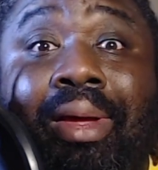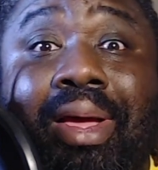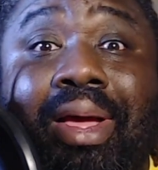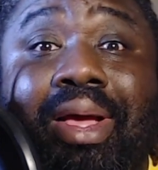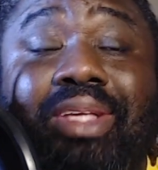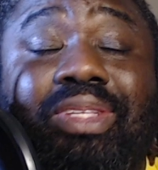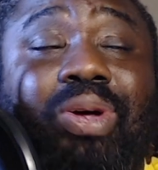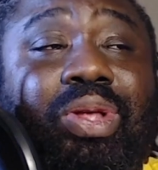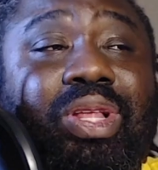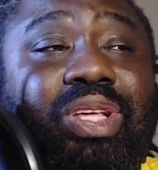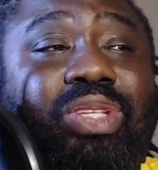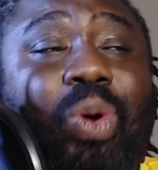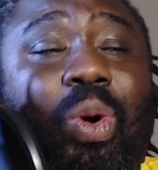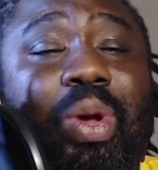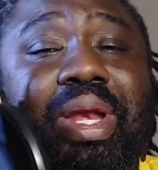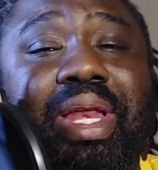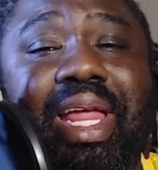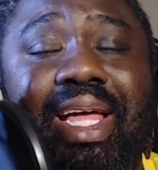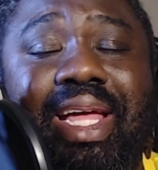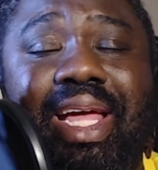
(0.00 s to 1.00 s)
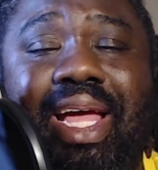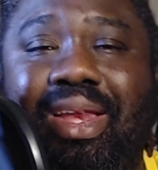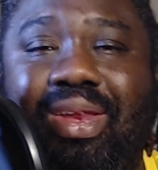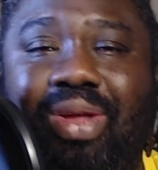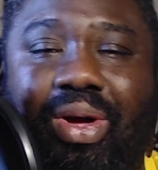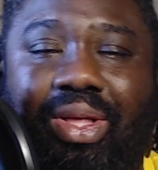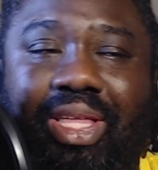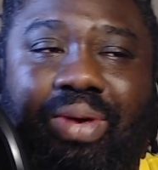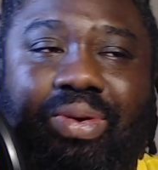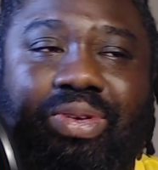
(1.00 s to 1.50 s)
So this whole Ningen
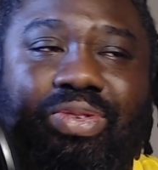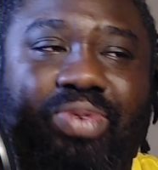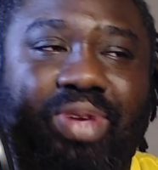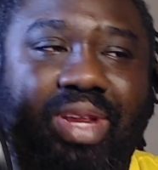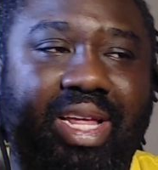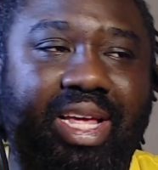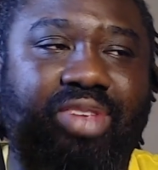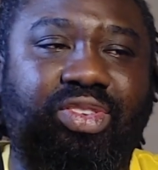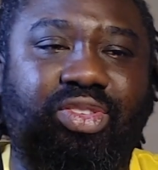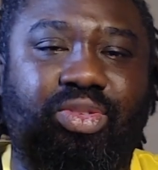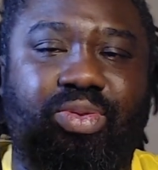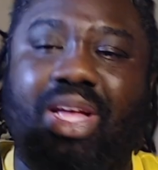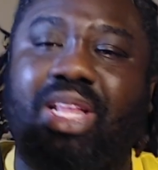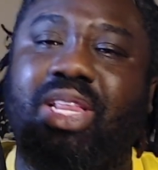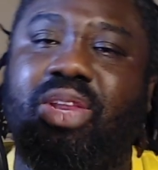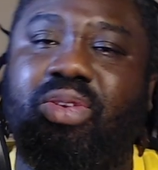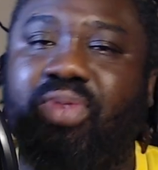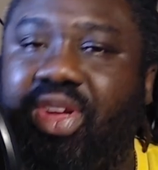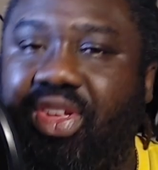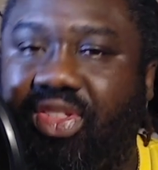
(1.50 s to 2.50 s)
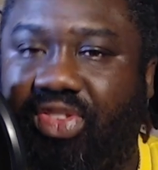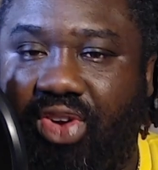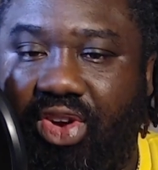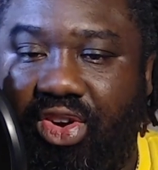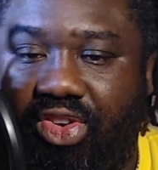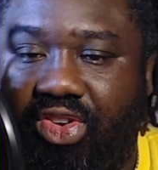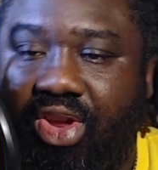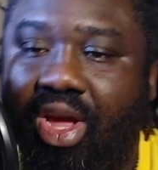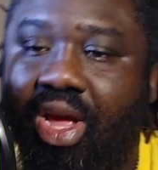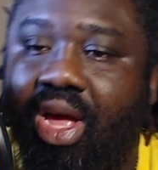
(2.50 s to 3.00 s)
doc thing was really interesting. I did the
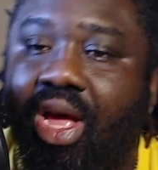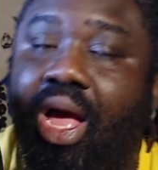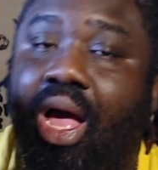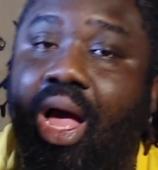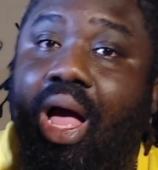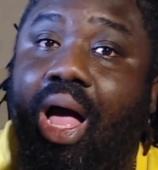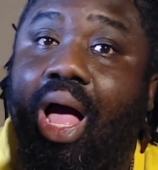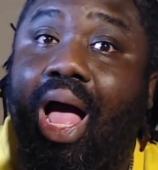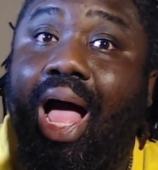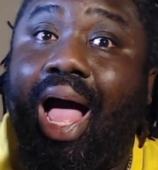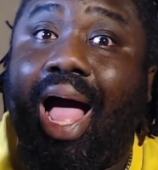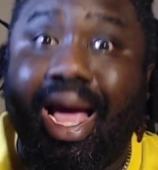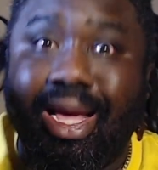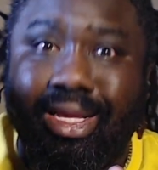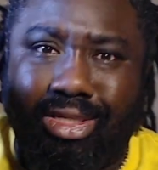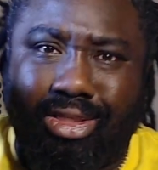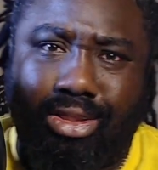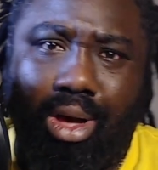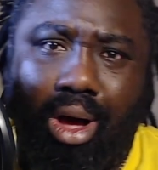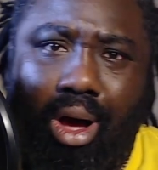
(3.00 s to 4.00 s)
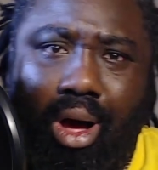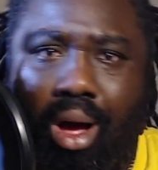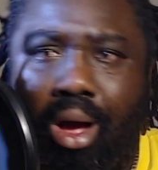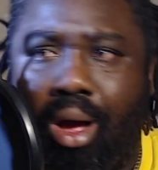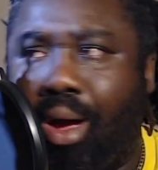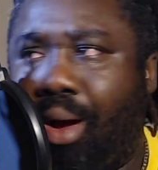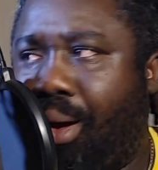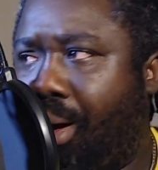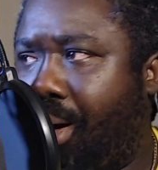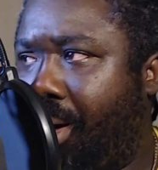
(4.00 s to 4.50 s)
research. I saw
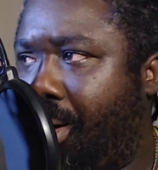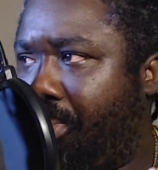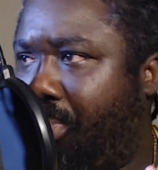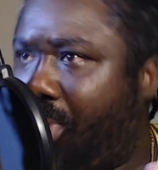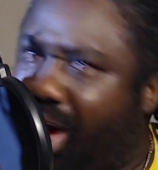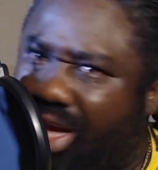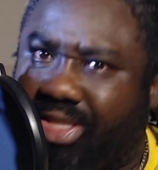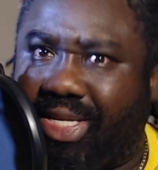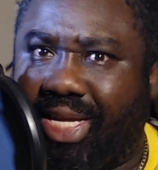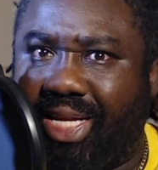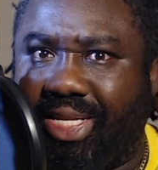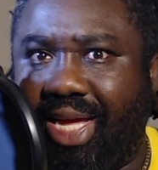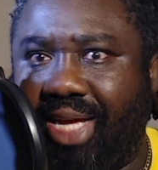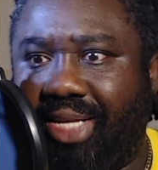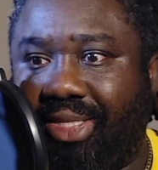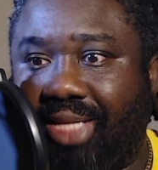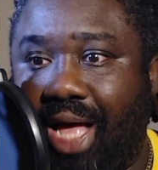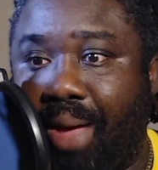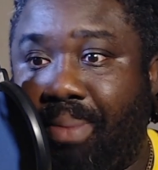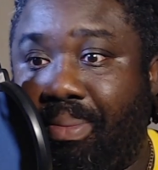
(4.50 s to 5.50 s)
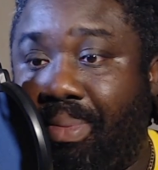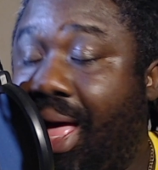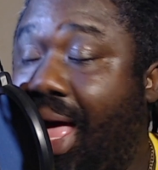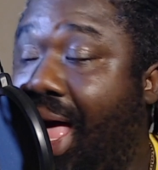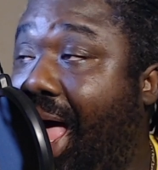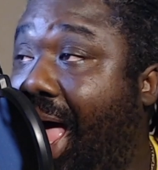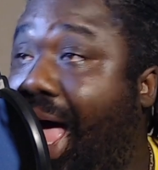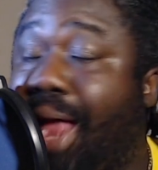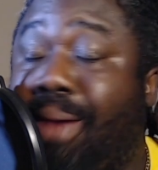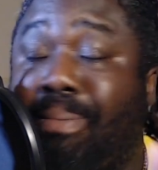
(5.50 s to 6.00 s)
prostate exam
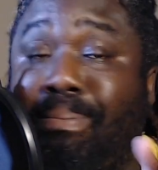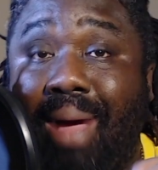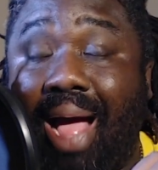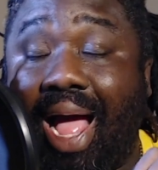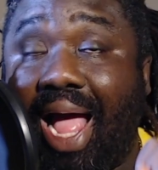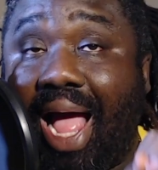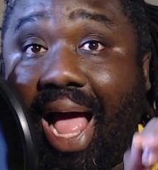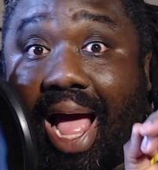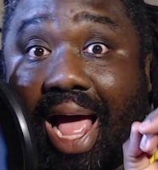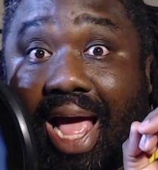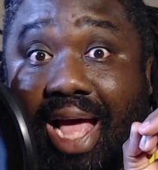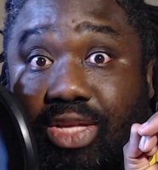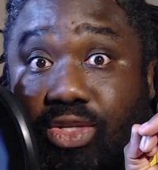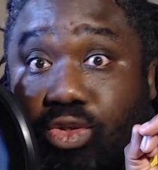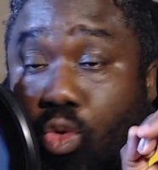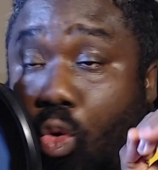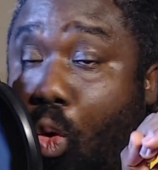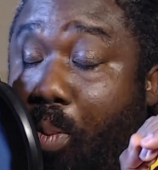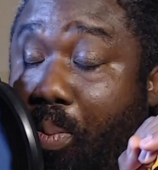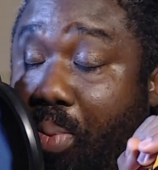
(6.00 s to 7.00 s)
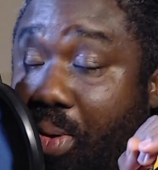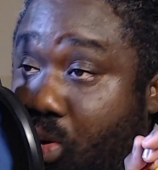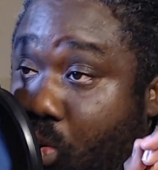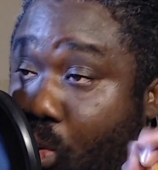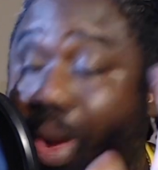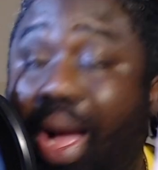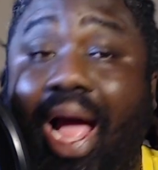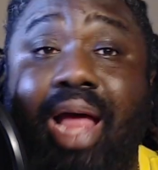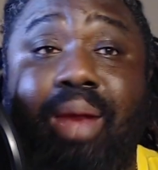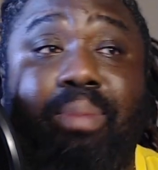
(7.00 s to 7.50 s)
and my eyes opened
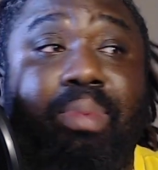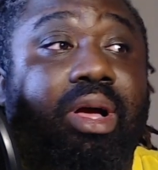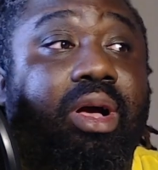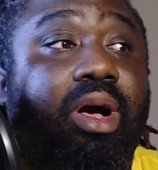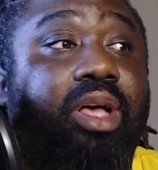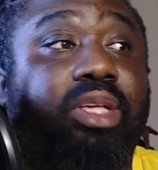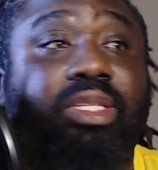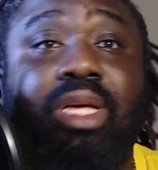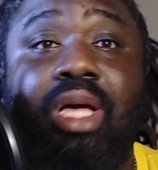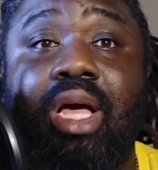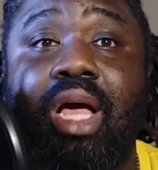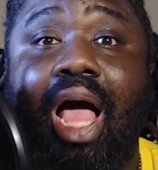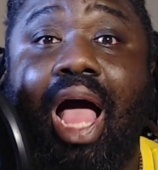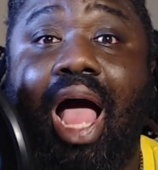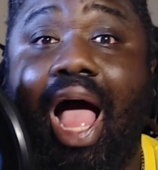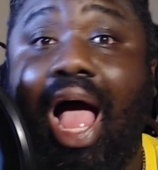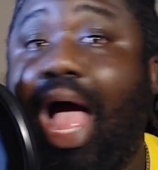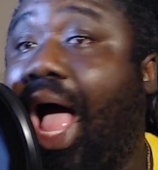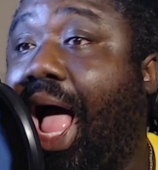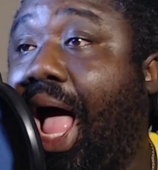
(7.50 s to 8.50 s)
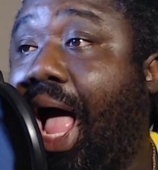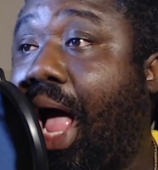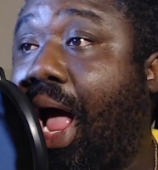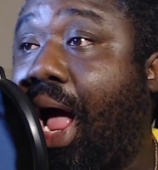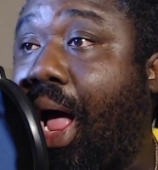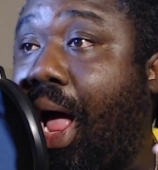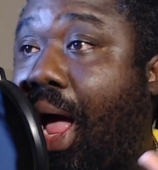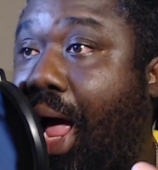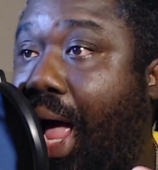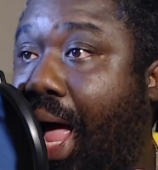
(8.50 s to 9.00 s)
wide, because
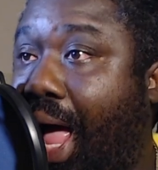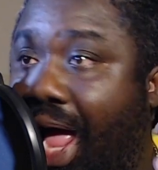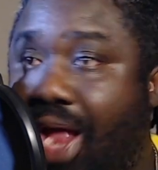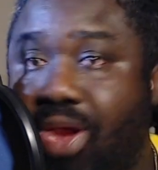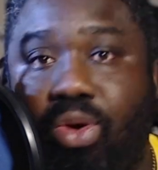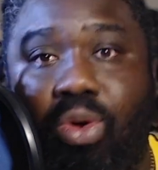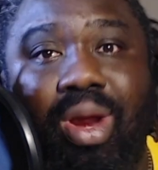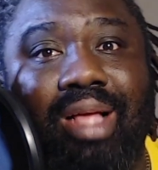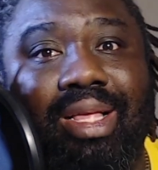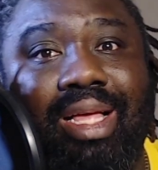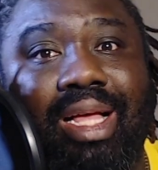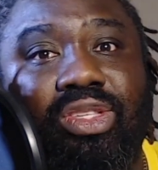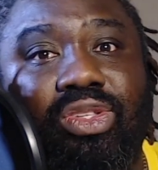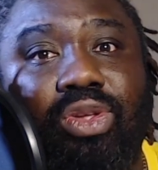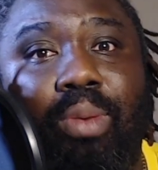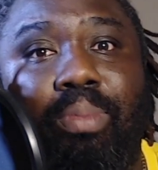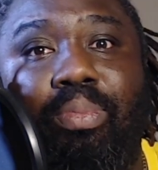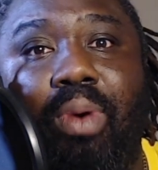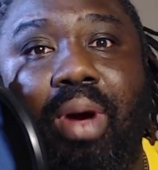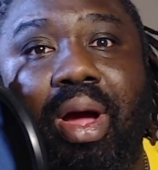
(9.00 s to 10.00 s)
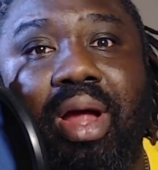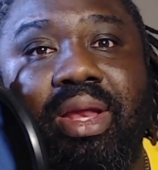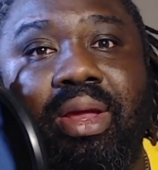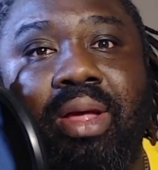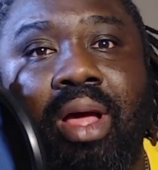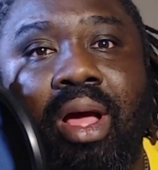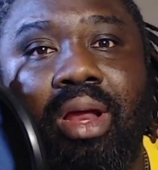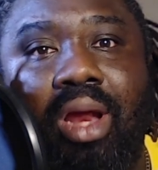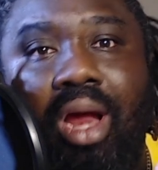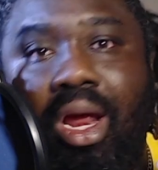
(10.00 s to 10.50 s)
I know that at some point
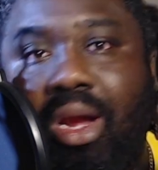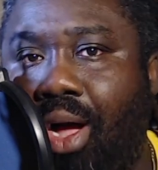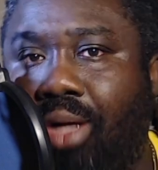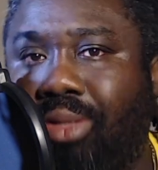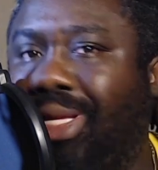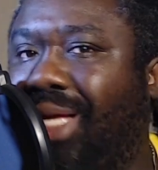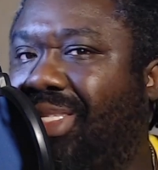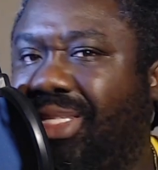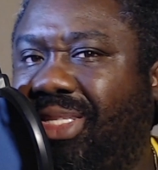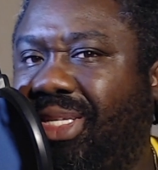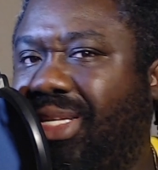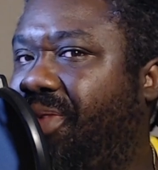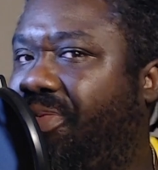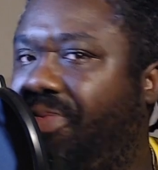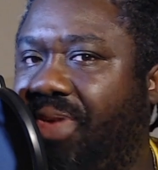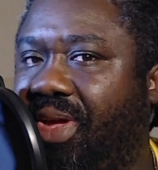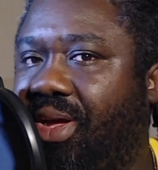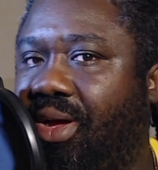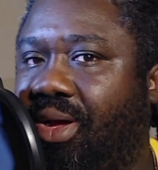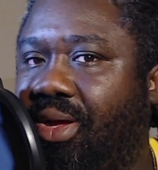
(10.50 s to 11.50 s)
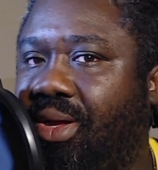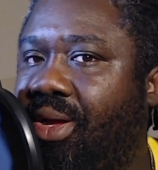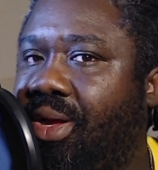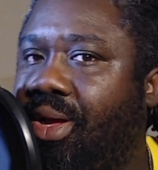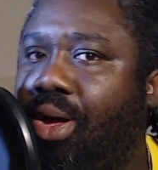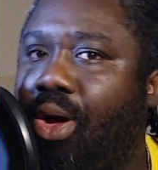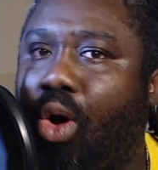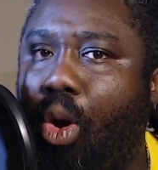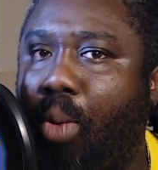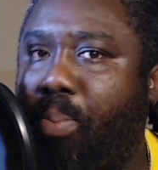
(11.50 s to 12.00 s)
a doctor has to stick the finger
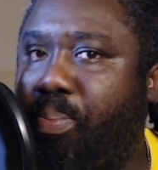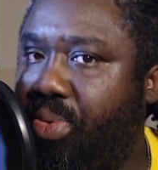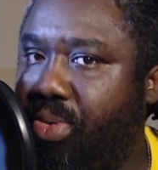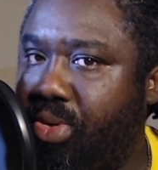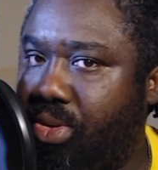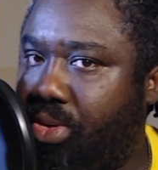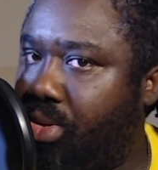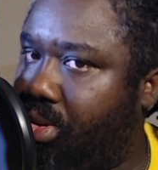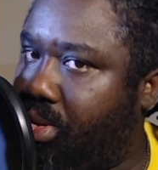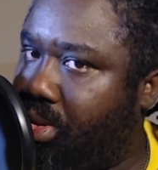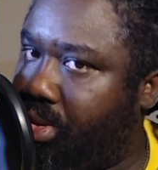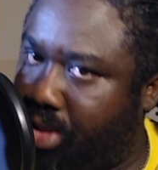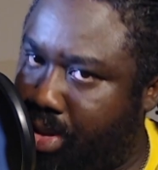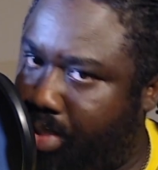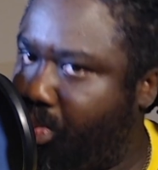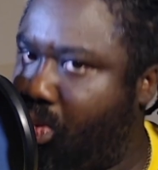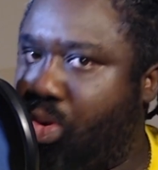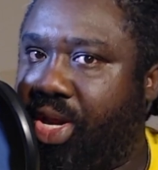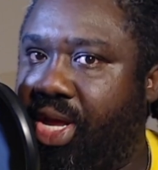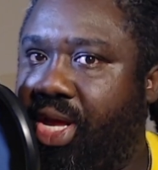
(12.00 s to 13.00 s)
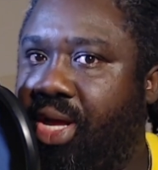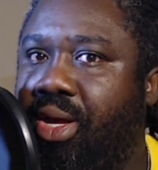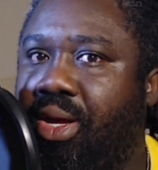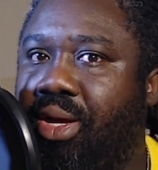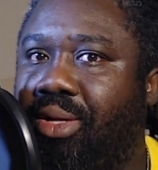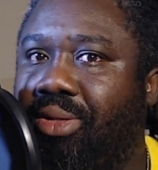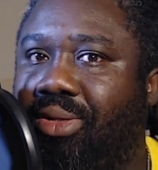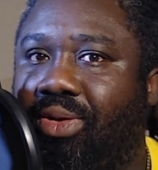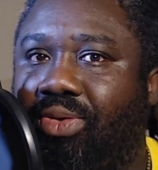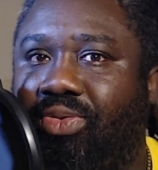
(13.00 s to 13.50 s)
up your booty
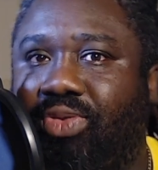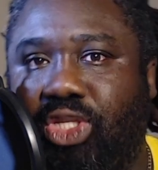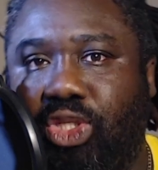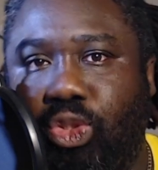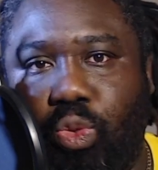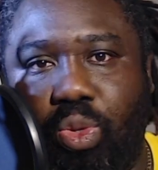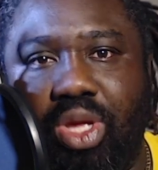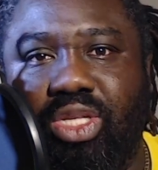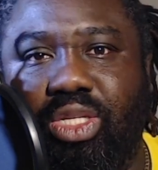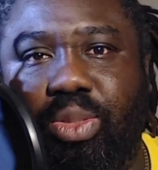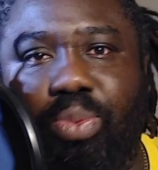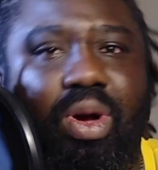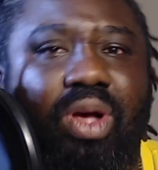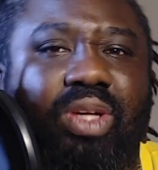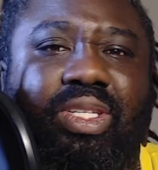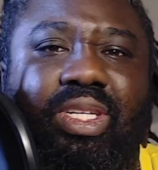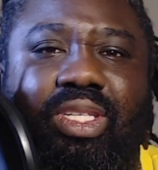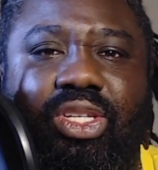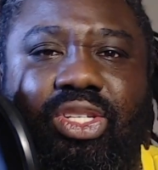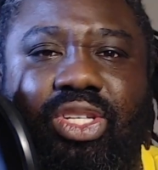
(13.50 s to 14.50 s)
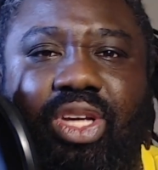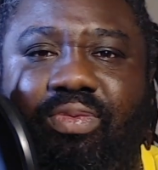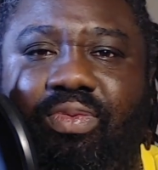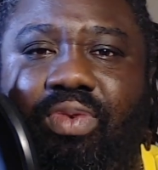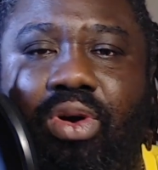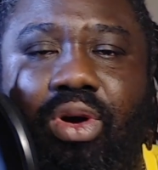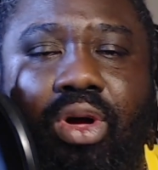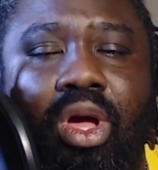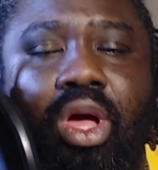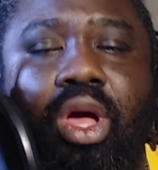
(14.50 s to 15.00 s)
to squeeze your prostate to check
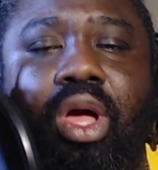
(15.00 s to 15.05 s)
for